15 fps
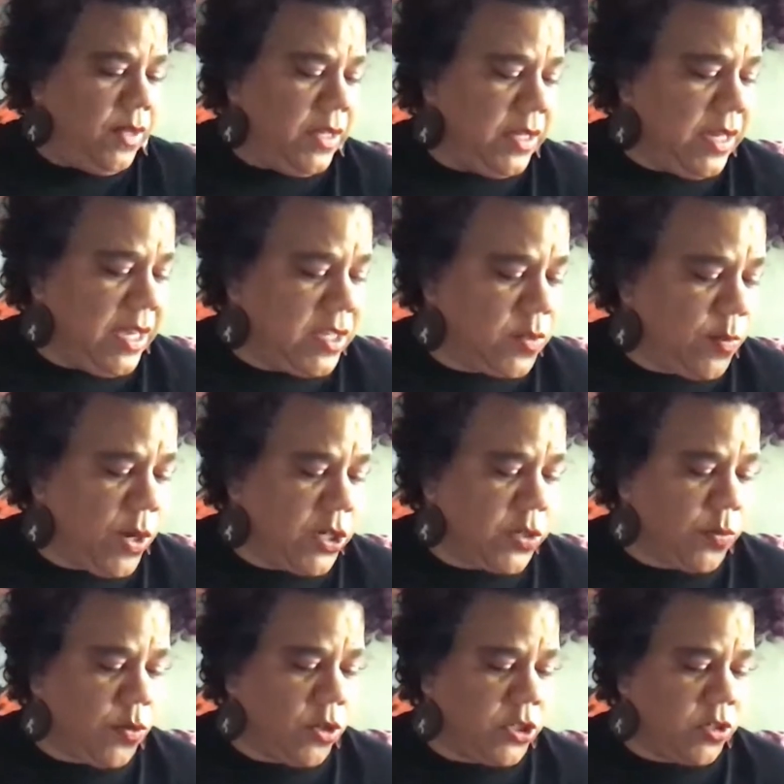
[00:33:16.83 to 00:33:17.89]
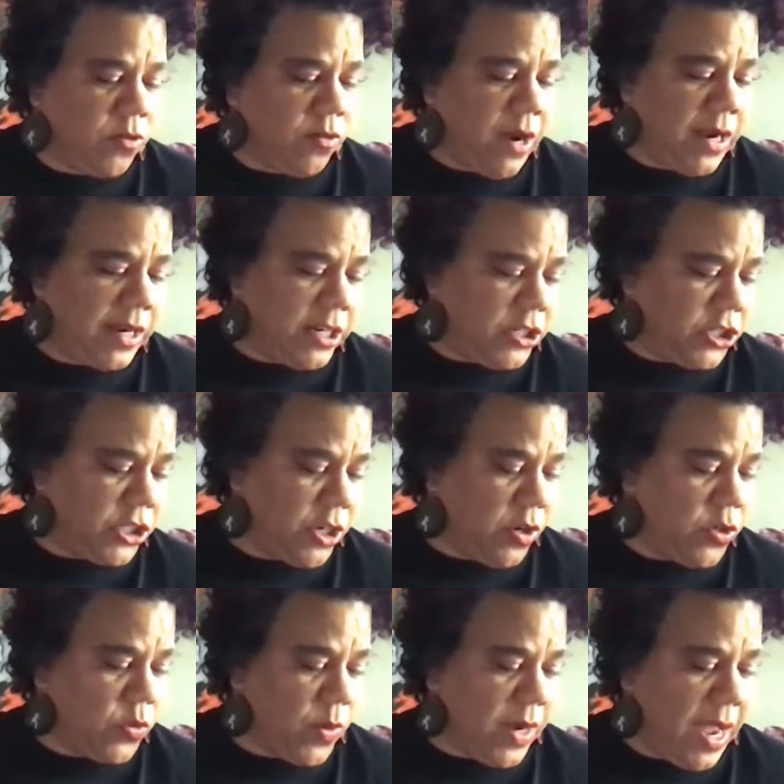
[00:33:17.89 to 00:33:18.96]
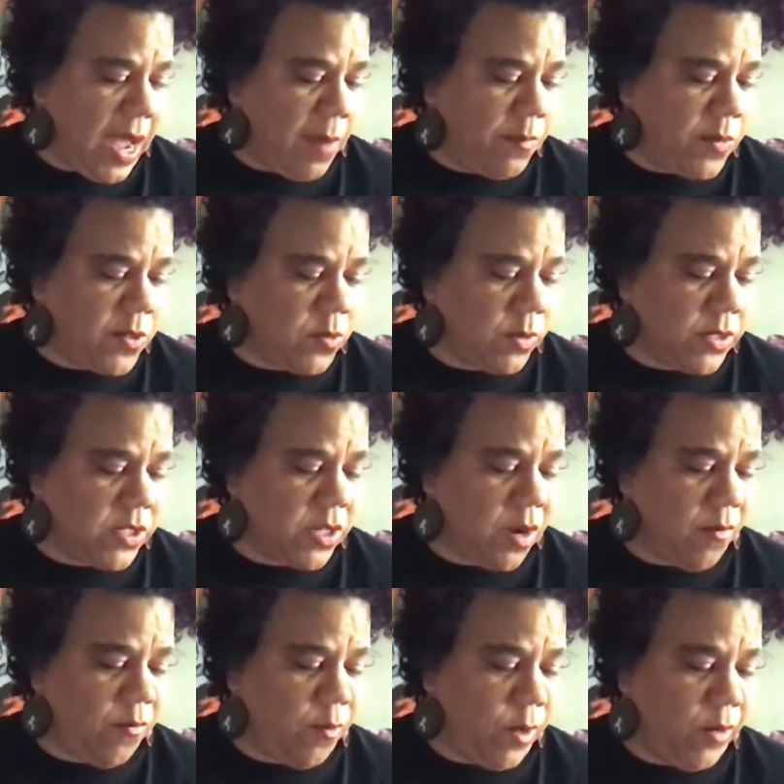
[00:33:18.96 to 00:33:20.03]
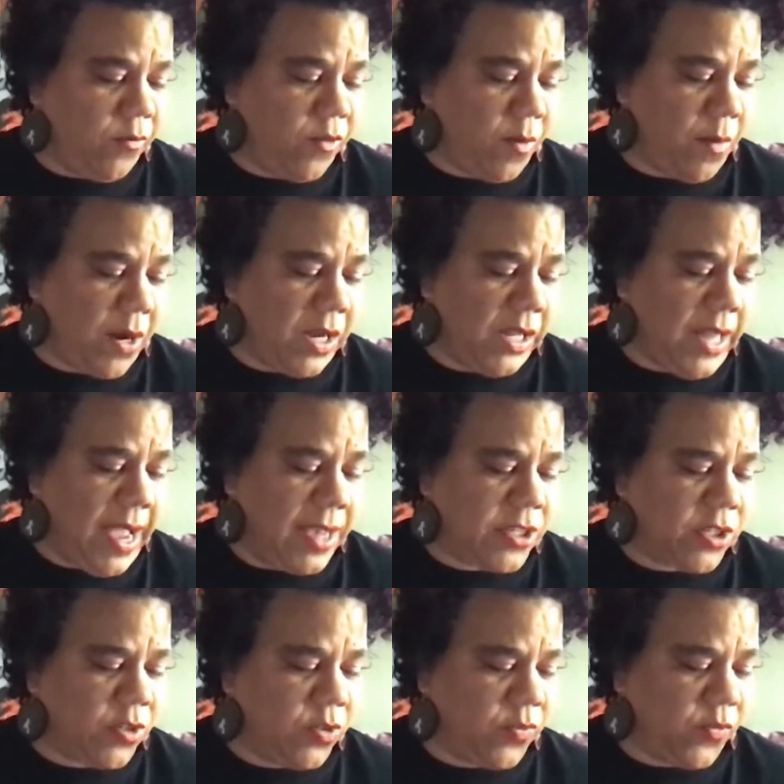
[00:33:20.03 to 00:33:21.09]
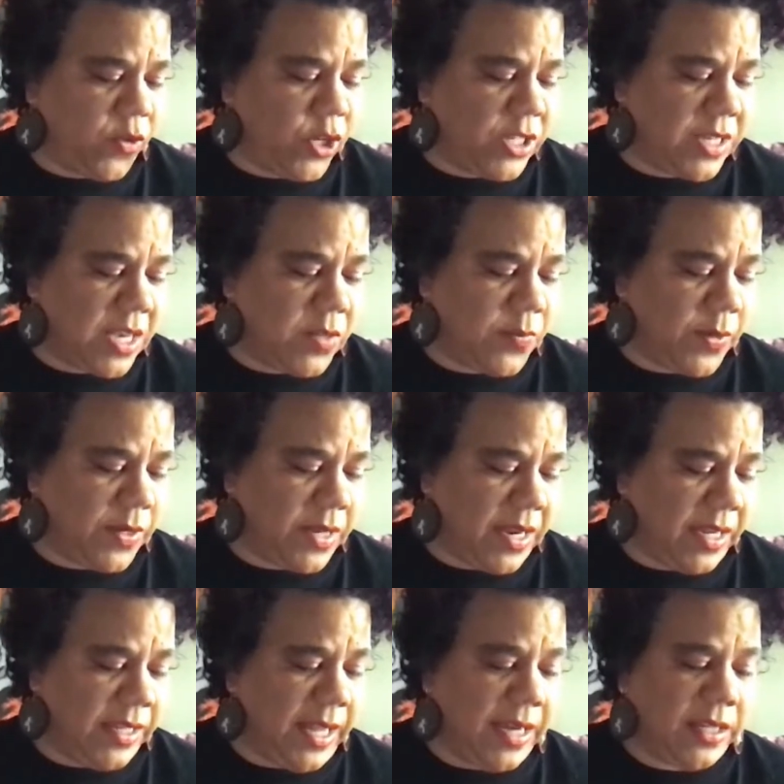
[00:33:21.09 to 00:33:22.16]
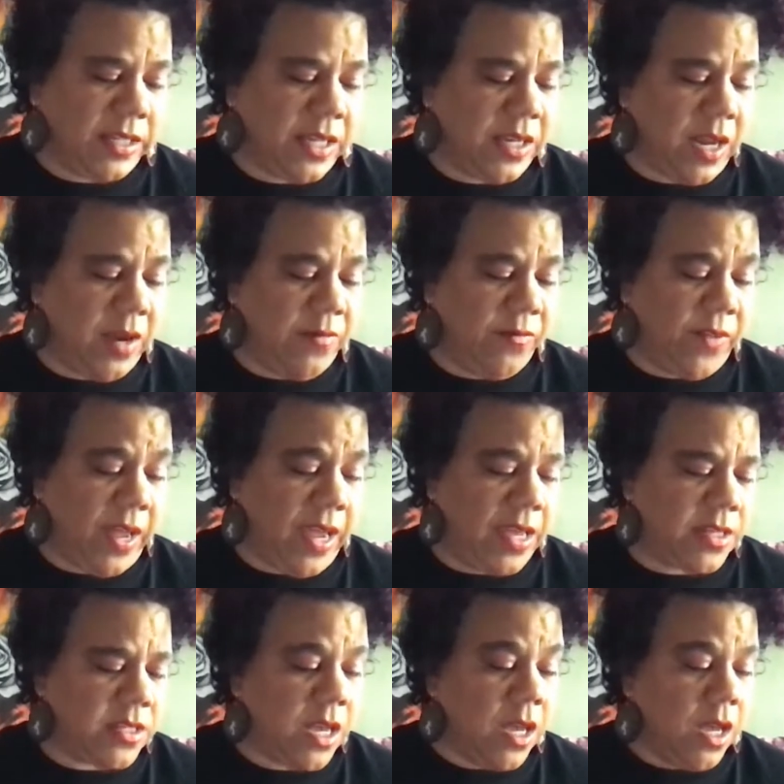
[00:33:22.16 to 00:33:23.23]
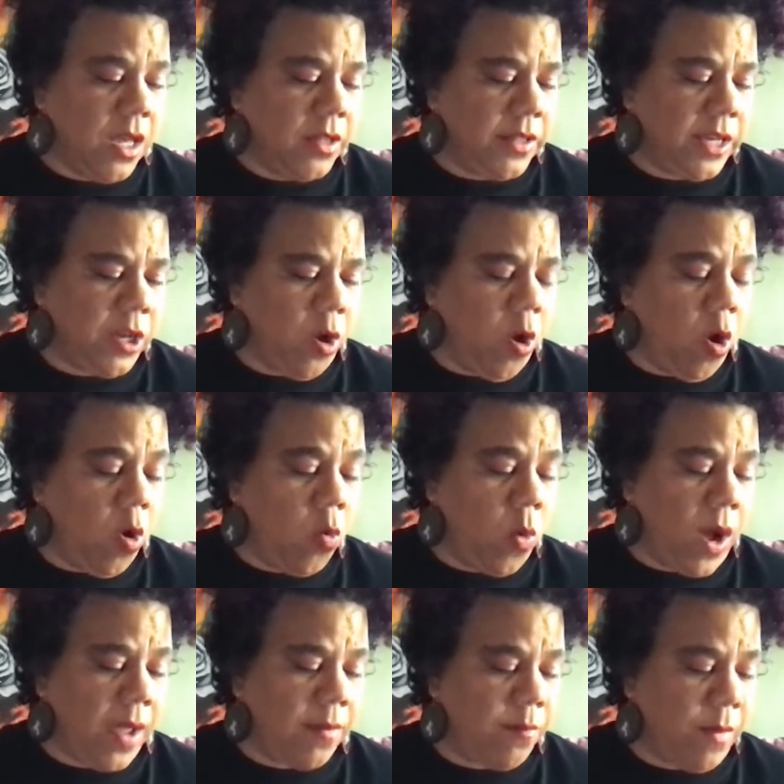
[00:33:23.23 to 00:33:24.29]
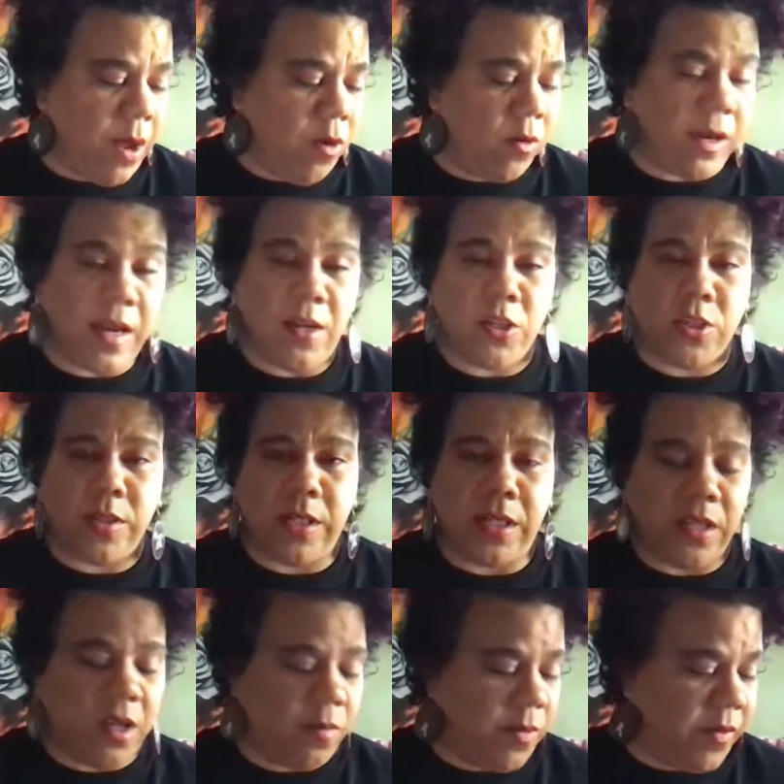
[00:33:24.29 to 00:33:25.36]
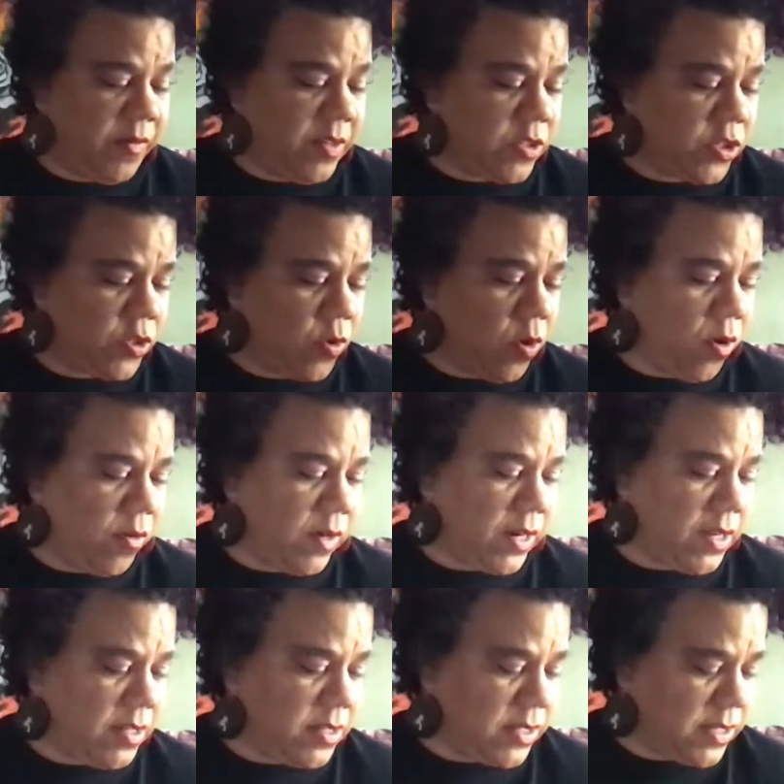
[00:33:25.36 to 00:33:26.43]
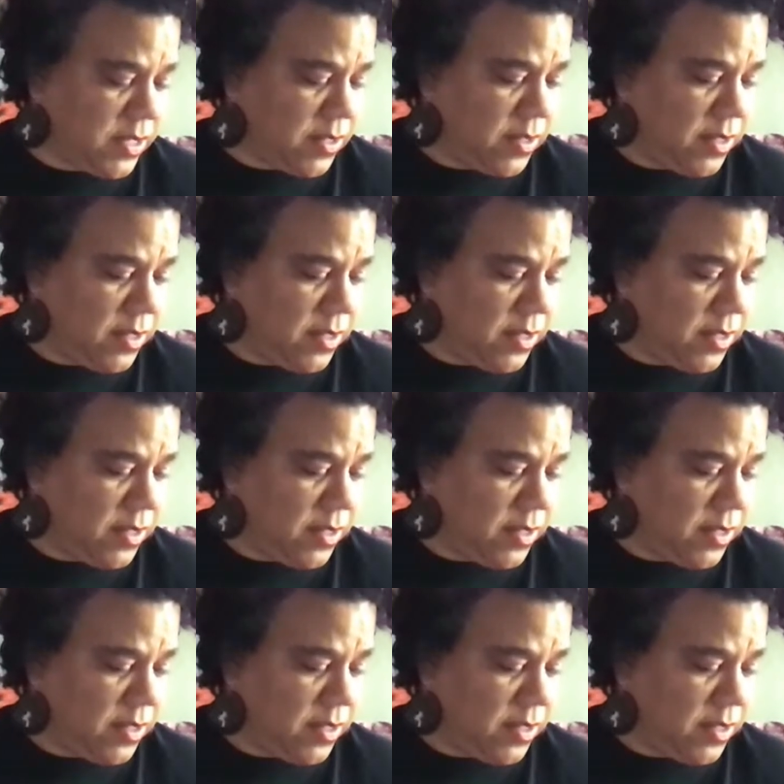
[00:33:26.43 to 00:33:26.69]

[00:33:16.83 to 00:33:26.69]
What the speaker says: is much more direct and shows what happens when someone from a class whose voice has been neglected invades the all-white male country club of historians.